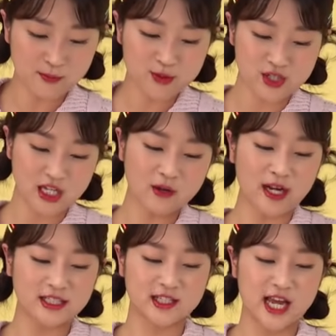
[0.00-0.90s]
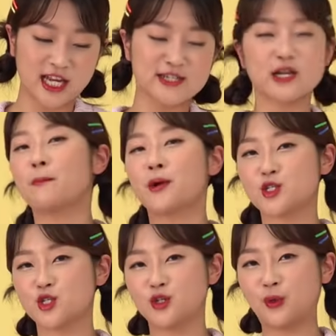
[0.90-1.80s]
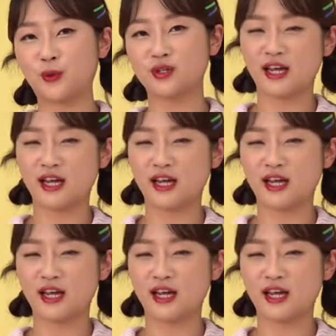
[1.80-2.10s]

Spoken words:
Muskira is like number two.